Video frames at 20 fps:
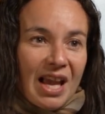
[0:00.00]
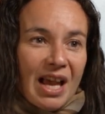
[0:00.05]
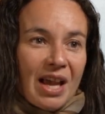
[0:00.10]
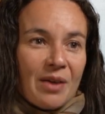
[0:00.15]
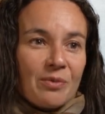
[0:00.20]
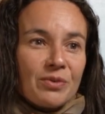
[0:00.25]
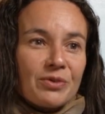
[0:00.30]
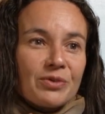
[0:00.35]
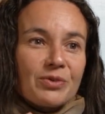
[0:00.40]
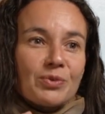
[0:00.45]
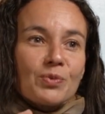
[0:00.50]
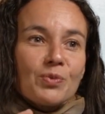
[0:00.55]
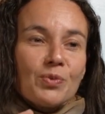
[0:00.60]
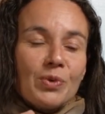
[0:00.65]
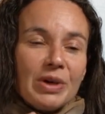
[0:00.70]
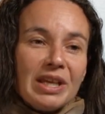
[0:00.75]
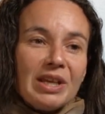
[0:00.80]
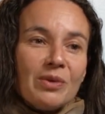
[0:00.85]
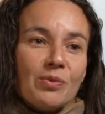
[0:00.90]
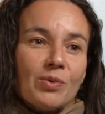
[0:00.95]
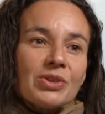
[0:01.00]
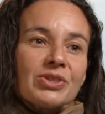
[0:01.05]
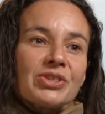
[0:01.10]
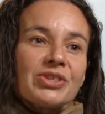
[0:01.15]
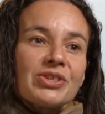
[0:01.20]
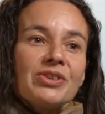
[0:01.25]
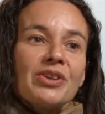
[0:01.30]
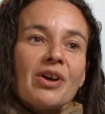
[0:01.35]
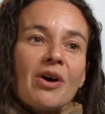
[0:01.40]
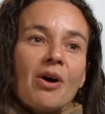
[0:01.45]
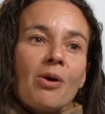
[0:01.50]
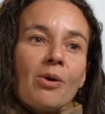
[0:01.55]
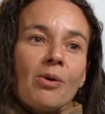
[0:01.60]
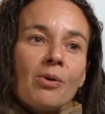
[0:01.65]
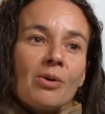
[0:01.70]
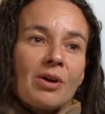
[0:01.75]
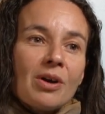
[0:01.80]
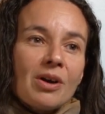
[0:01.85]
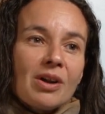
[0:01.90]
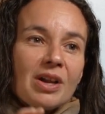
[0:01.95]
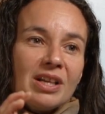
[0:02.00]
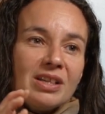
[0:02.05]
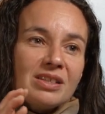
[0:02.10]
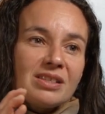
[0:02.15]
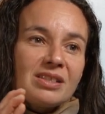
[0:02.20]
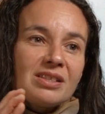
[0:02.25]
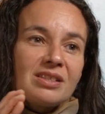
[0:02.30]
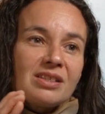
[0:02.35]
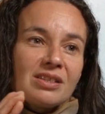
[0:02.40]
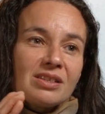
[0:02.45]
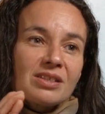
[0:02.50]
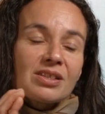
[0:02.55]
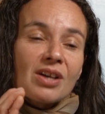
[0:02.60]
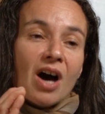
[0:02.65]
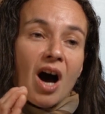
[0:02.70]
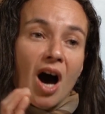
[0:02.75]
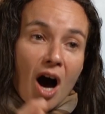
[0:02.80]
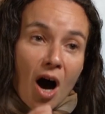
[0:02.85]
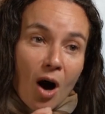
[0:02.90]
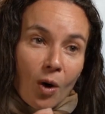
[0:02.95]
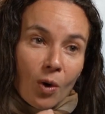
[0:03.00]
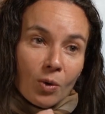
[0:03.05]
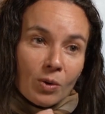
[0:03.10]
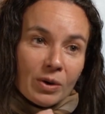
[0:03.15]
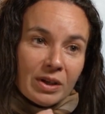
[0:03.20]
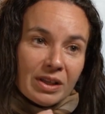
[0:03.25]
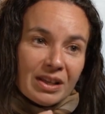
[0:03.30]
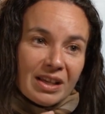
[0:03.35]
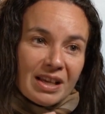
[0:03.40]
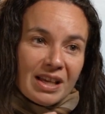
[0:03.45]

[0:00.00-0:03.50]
And we want to know, is this hole